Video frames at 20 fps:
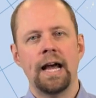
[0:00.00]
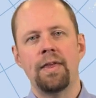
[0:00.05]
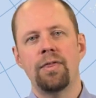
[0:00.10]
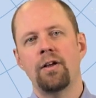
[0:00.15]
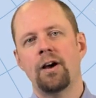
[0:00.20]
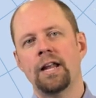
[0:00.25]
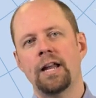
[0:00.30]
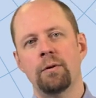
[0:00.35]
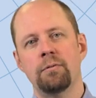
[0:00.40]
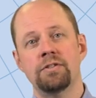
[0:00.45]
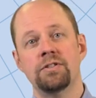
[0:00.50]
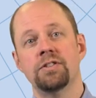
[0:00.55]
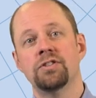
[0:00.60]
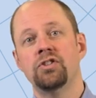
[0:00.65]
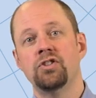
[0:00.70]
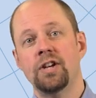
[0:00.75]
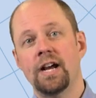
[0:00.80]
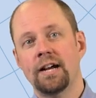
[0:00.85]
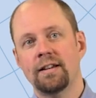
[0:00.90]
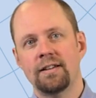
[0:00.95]
I thought I would just
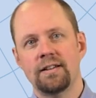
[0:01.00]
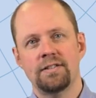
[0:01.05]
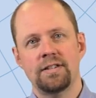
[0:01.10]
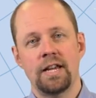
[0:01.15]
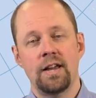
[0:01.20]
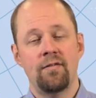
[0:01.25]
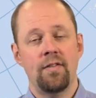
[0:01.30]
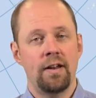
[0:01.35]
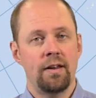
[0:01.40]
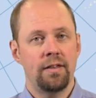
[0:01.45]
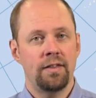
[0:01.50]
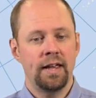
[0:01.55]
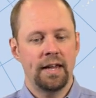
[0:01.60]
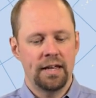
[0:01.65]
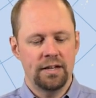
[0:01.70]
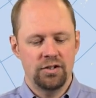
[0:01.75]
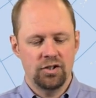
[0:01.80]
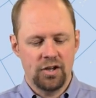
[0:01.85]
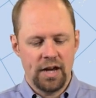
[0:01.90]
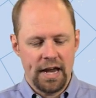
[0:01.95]
check to see if anything
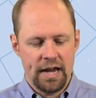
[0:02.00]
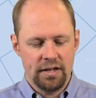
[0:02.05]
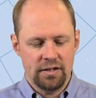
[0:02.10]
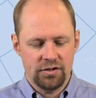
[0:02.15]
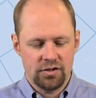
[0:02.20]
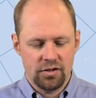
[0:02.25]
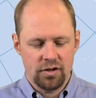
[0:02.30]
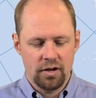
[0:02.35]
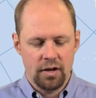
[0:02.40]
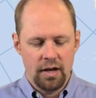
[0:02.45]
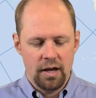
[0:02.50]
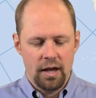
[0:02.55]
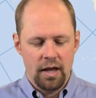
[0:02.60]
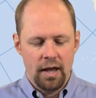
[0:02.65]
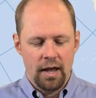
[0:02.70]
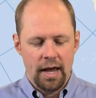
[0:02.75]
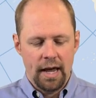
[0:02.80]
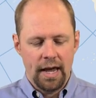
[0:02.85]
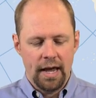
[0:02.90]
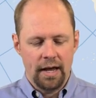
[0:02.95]
had changed,
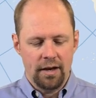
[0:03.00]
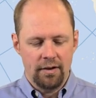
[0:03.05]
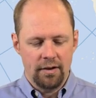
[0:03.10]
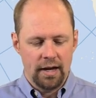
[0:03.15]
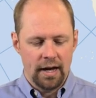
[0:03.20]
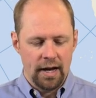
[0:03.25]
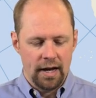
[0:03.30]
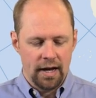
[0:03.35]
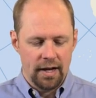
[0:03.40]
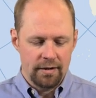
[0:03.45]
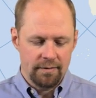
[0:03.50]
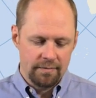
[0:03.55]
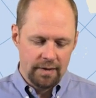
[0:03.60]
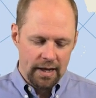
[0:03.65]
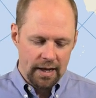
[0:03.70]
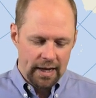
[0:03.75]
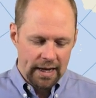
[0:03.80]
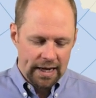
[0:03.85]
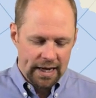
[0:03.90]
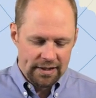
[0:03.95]
and
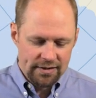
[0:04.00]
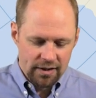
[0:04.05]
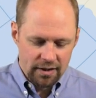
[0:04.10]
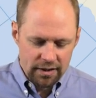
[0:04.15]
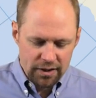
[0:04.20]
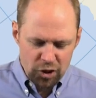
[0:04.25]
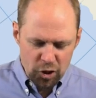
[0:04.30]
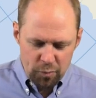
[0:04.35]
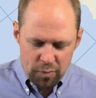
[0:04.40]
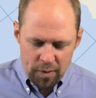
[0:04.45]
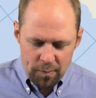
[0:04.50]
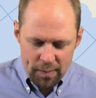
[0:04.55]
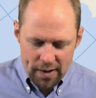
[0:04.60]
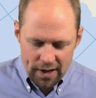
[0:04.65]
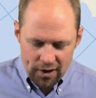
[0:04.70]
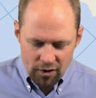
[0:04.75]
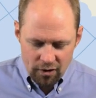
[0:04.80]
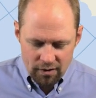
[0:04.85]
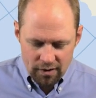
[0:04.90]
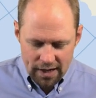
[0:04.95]
it's a little bit
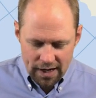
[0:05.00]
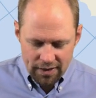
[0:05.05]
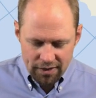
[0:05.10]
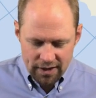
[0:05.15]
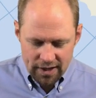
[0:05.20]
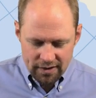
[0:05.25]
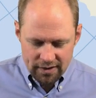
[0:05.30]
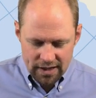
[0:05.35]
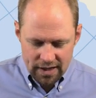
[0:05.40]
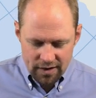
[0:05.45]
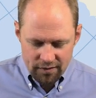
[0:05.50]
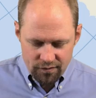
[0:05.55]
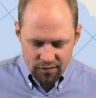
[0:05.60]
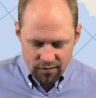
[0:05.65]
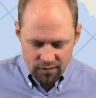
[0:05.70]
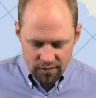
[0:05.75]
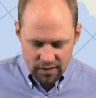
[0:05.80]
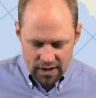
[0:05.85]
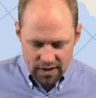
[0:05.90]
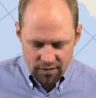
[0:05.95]
better. I think
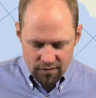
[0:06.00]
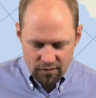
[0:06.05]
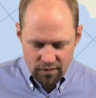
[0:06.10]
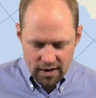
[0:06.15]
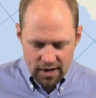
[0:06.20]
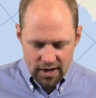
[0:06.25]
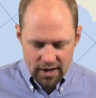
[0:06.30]
they've